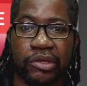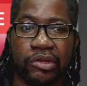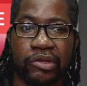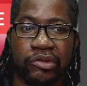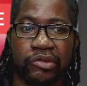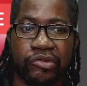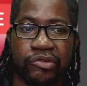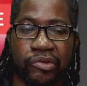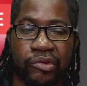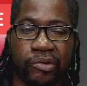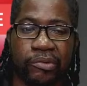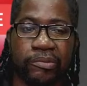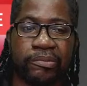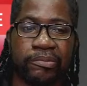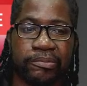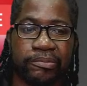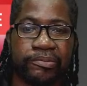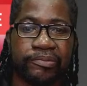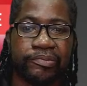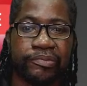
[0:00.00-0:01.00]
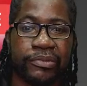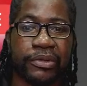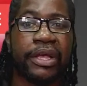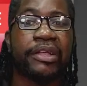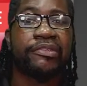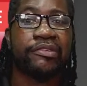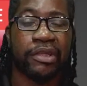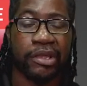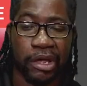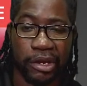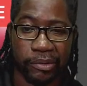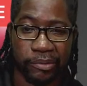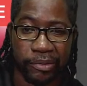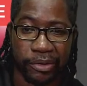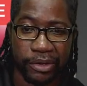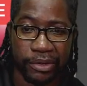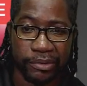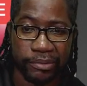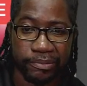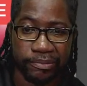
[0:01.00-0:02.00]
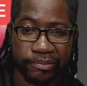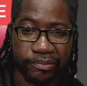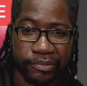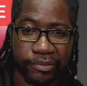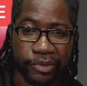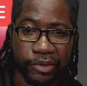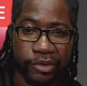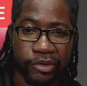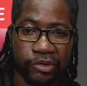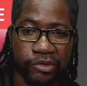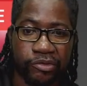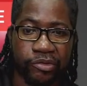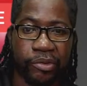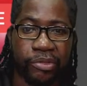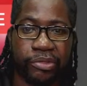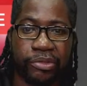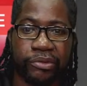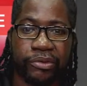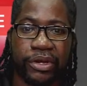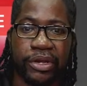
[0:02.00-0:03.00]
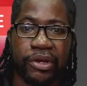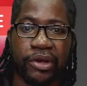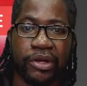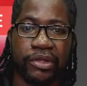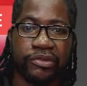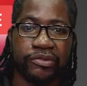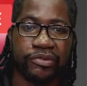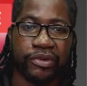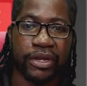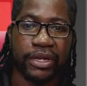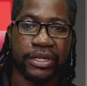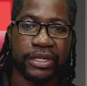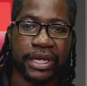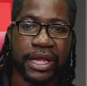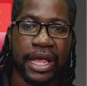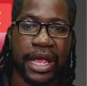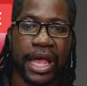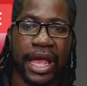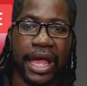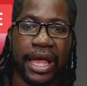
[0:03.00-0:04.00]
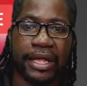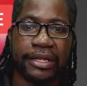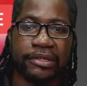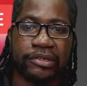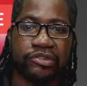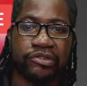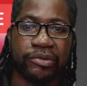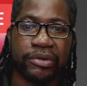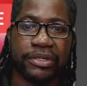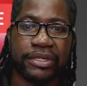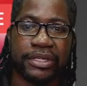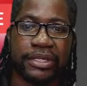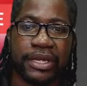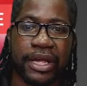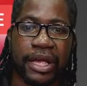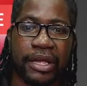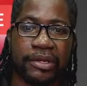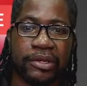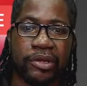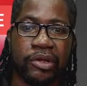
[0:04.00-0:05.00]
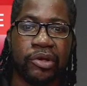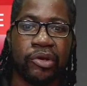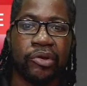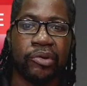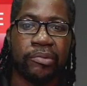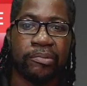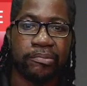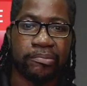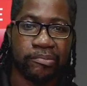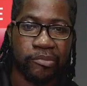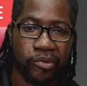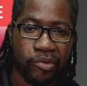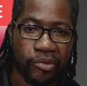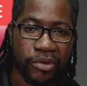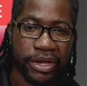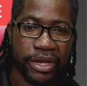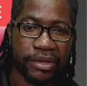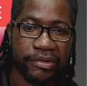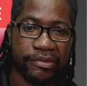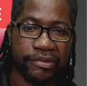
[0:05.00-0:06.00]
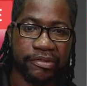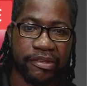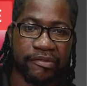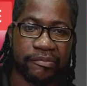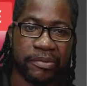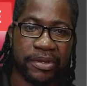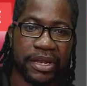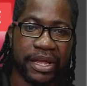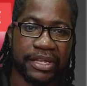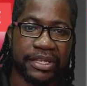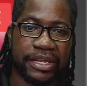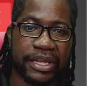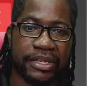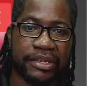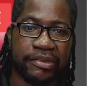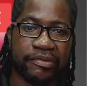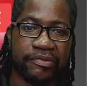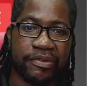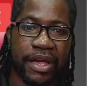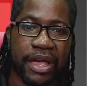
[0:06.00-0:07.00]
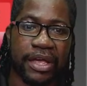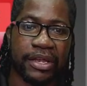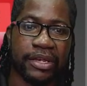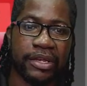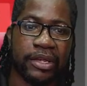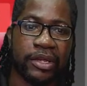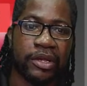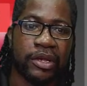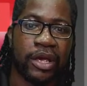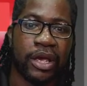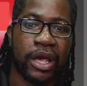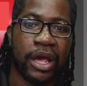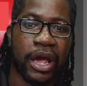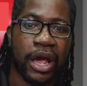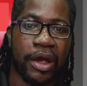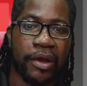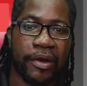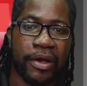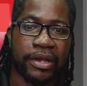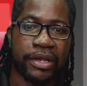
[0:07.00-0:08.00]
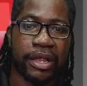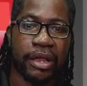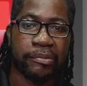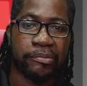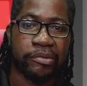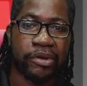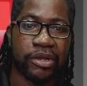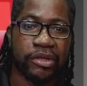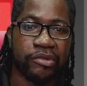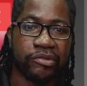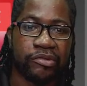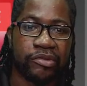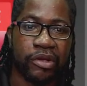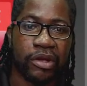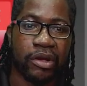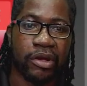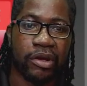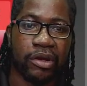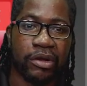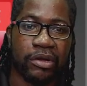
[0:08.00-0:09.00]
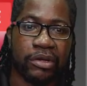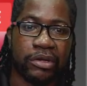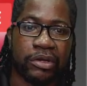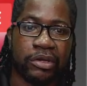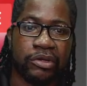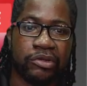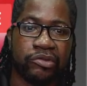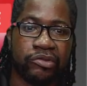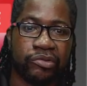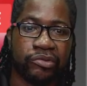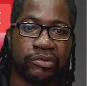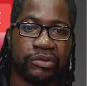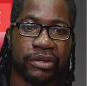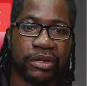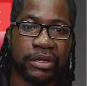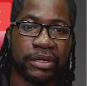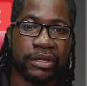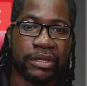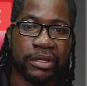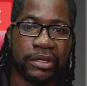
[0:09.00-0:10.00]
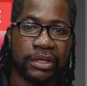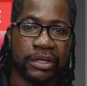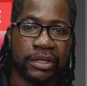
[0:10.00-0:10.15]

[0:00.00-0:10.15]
so it's a lot of work. So 300 and 29 more cases have been identified. All right, that brings our total